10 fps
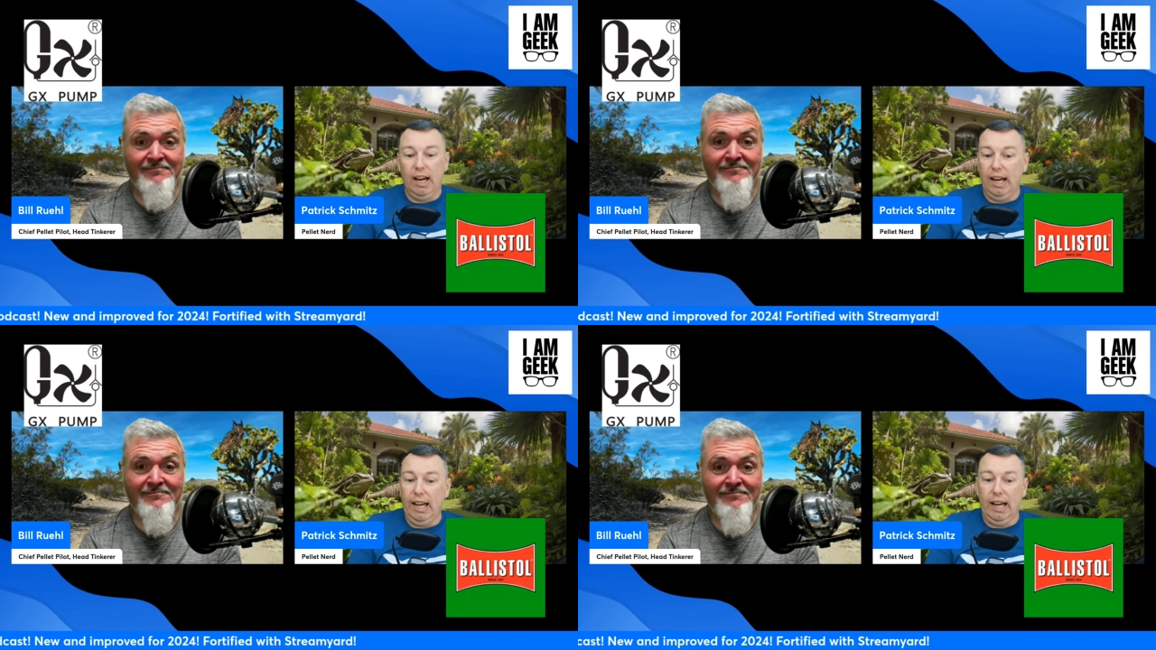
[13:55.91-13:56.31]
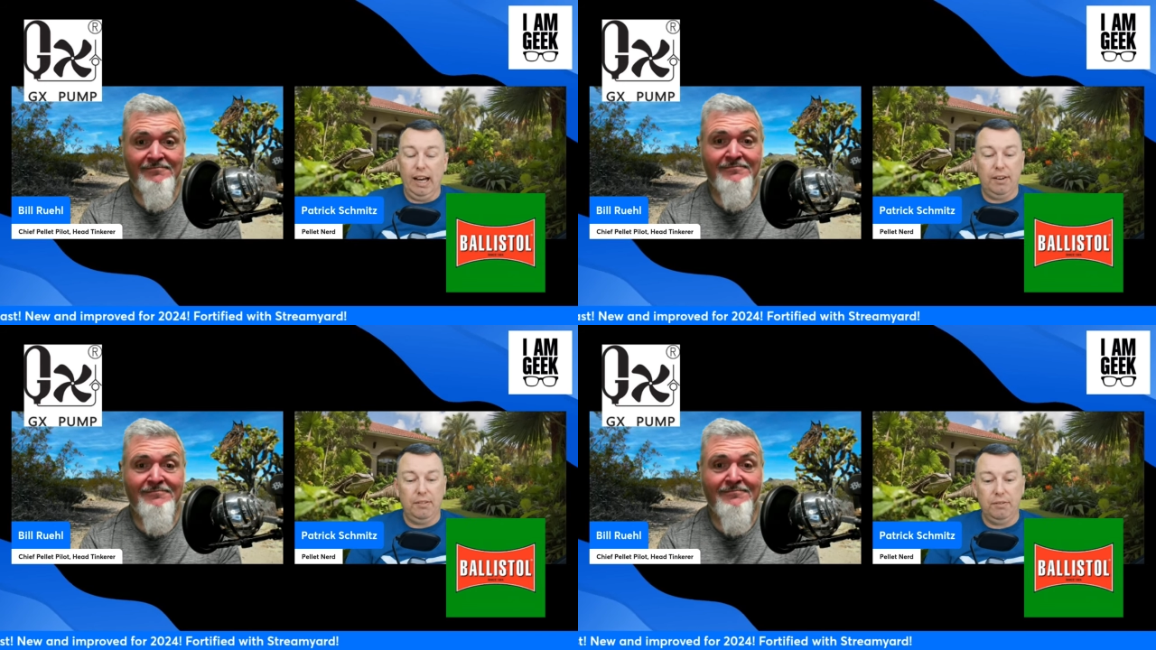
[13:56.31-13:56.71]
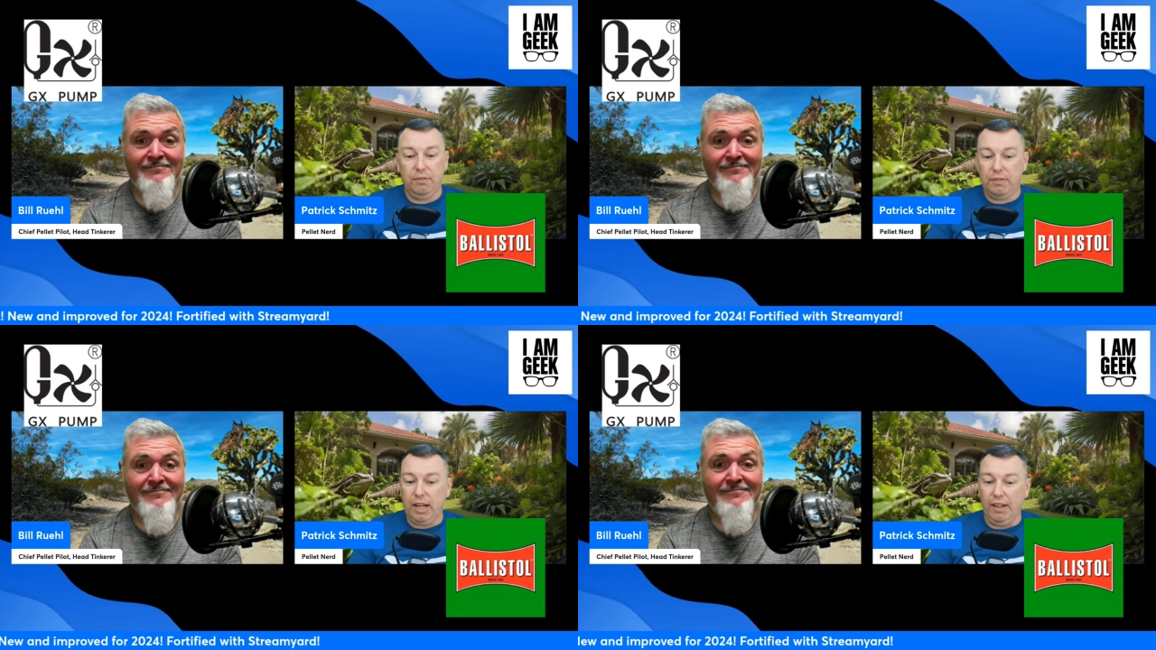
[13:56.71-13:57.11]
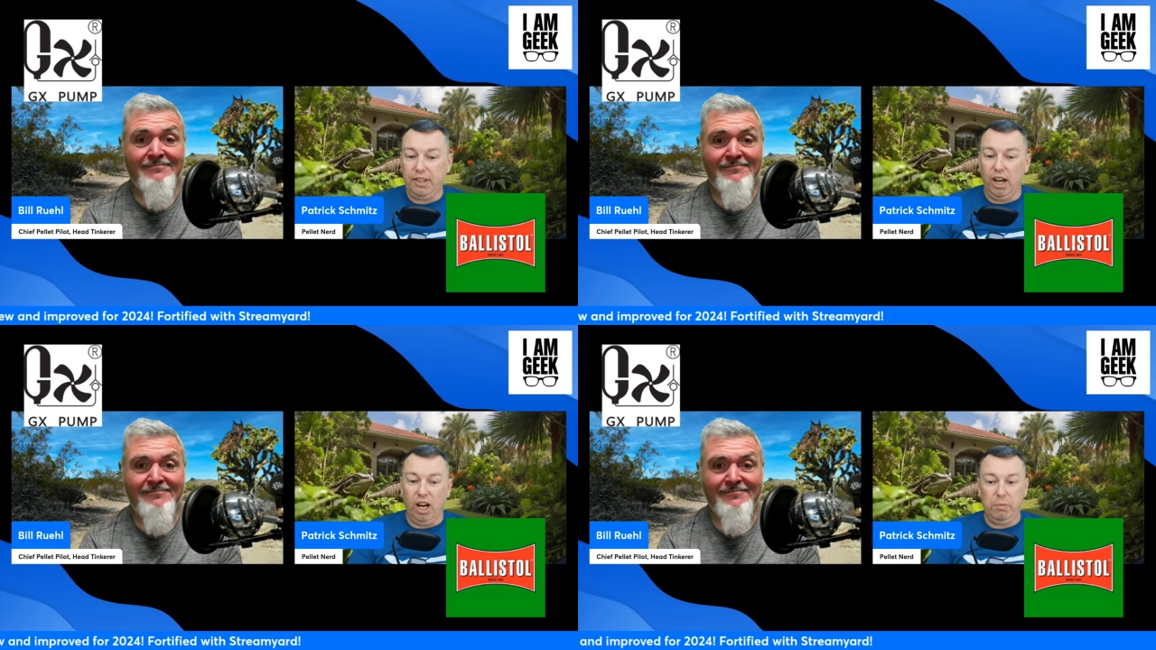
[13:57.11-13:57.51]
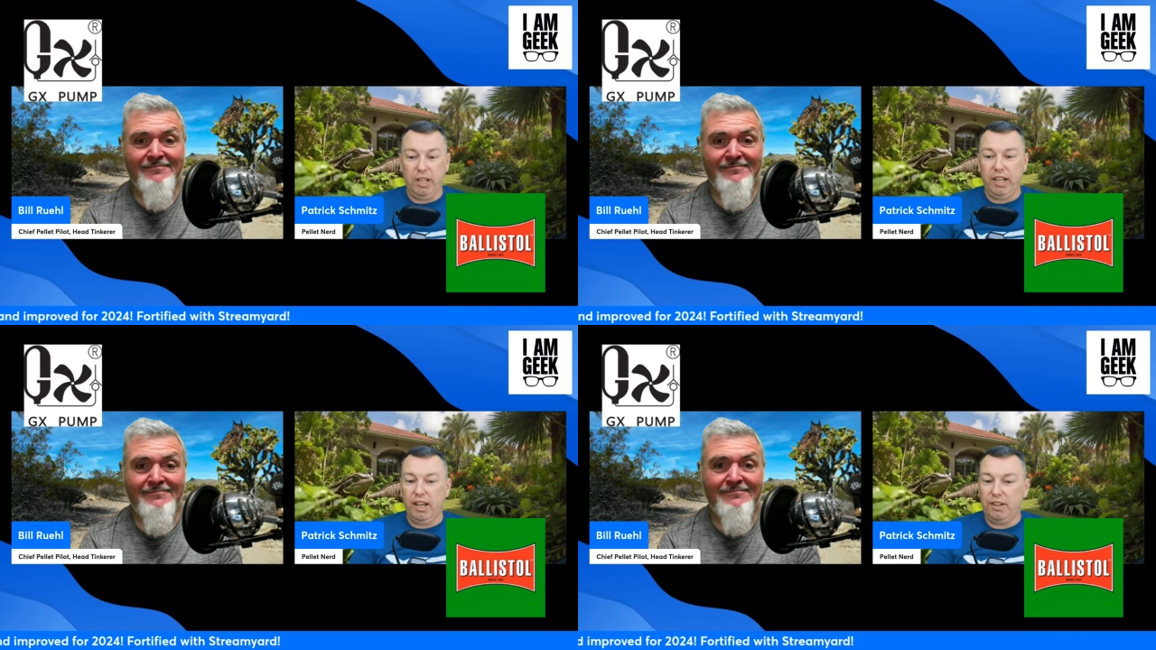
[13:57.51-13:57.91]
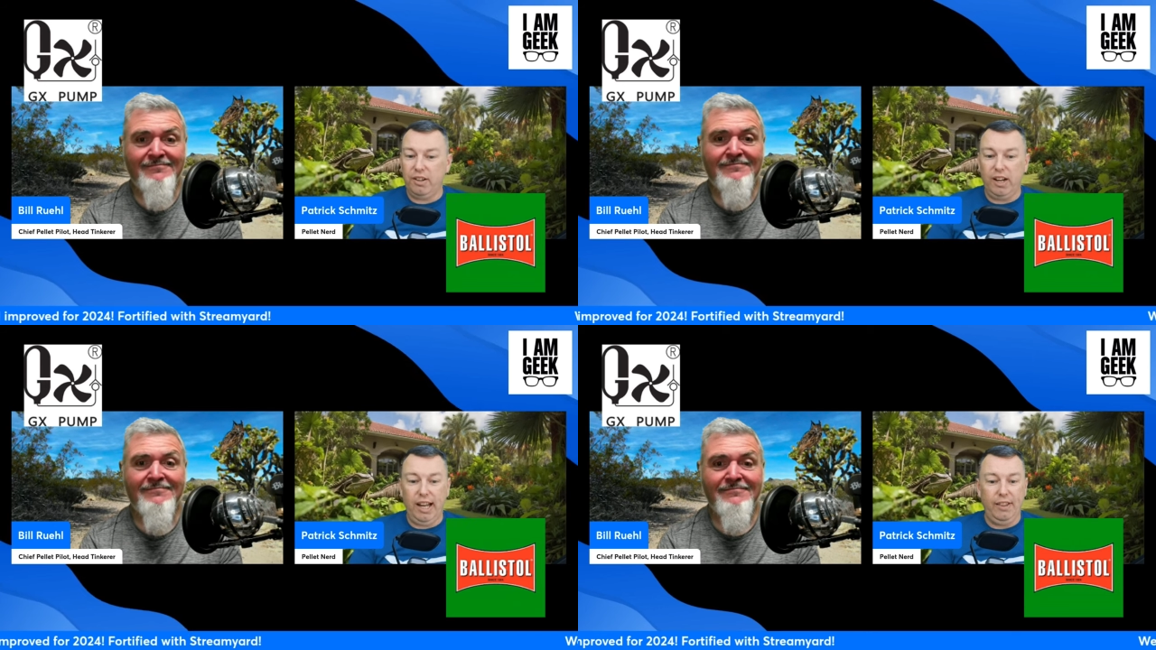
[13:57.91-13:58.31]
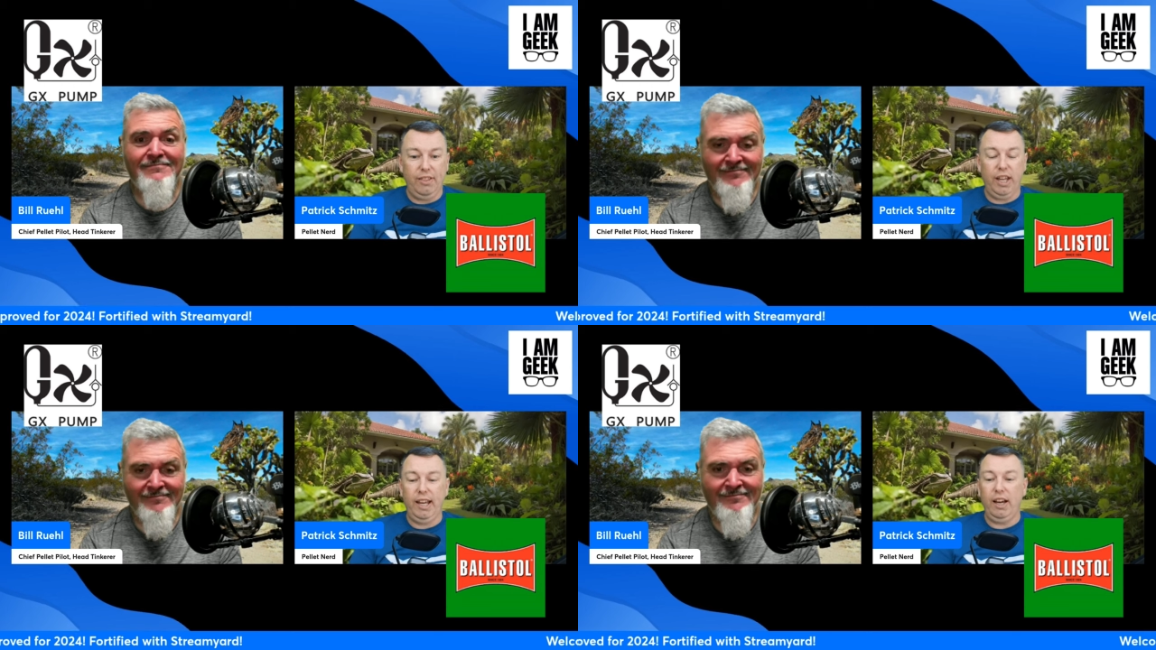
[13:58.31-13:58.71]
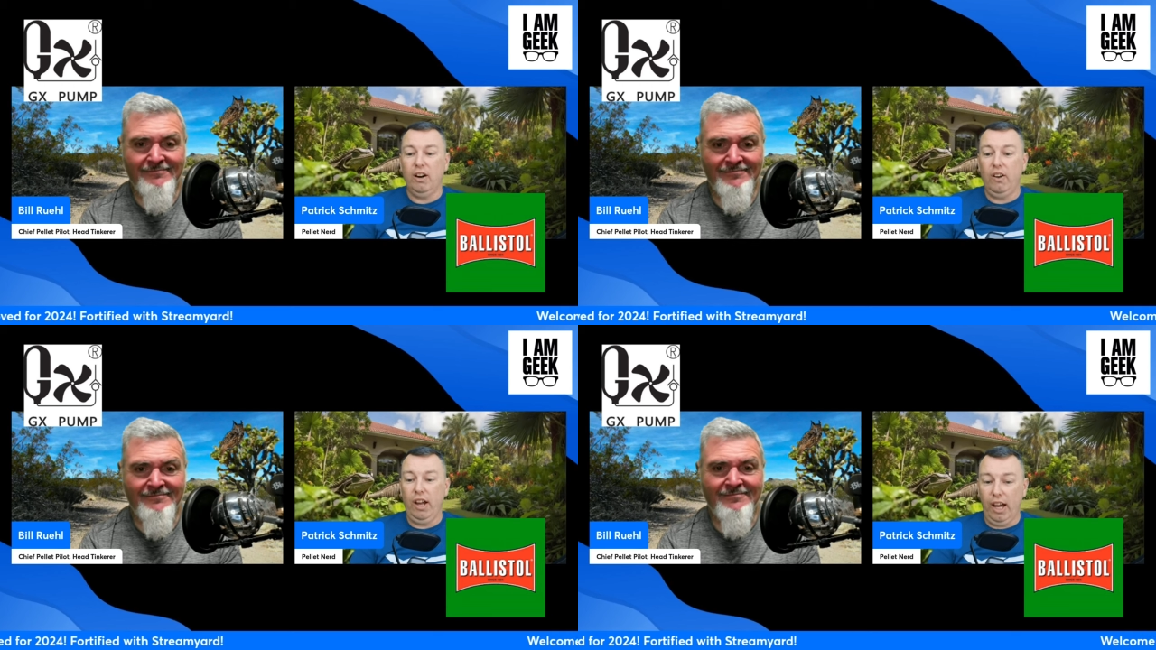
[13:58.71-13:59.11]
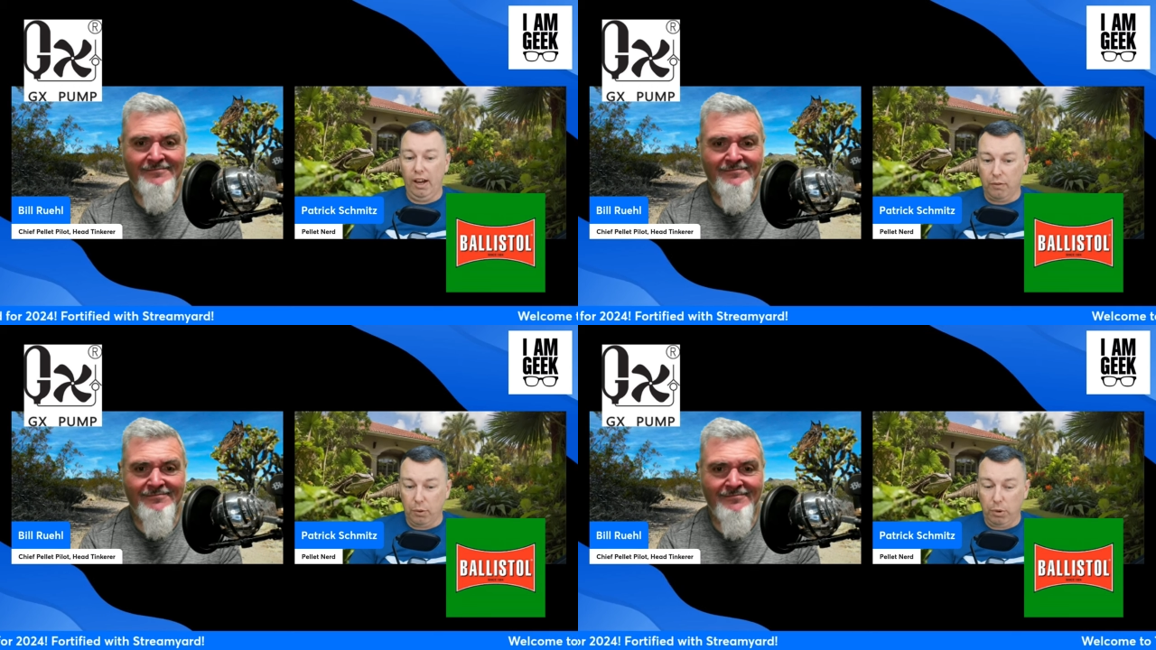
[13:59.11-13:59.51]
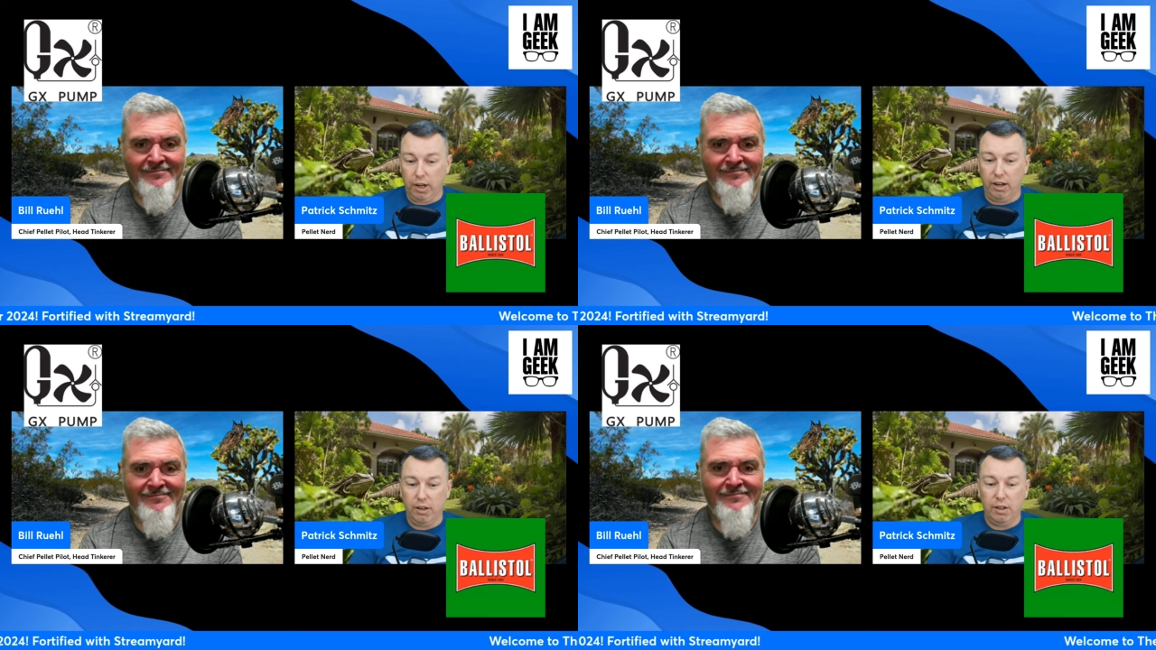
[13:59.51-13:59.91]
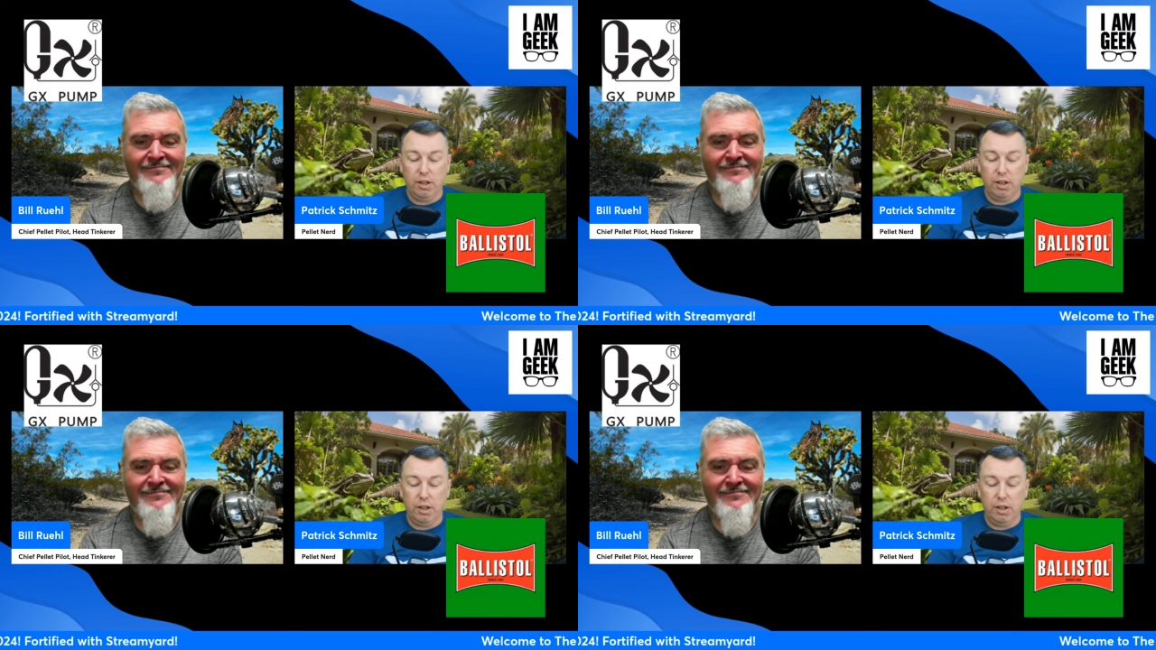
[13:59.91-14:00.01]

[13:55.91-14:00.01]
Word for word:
Speaker 1: have got the army together, and they are everywhere